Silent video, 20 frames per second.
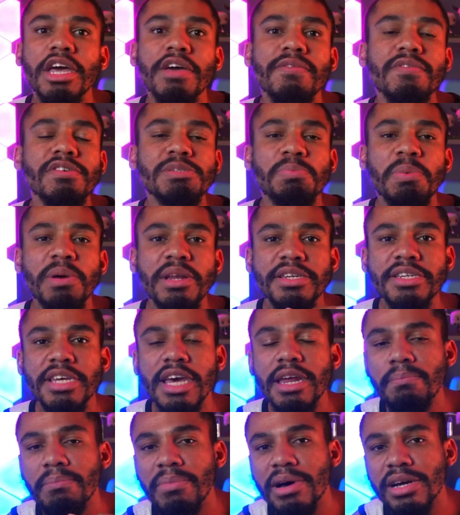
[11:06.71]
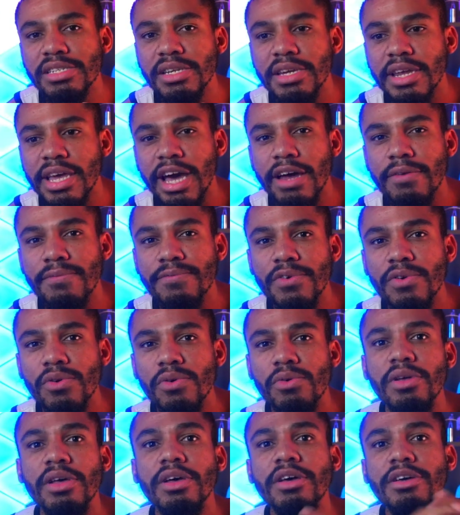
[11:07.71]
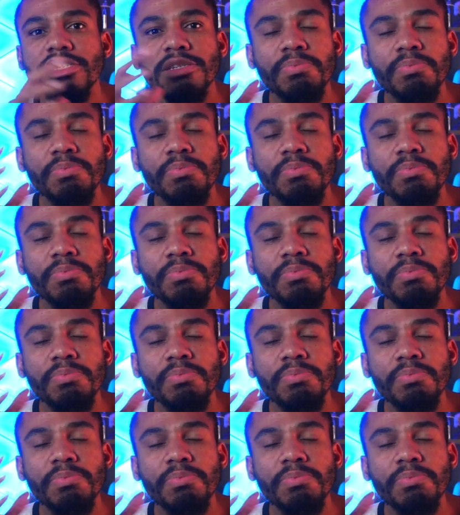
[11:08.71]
If you spend $10 a day on food,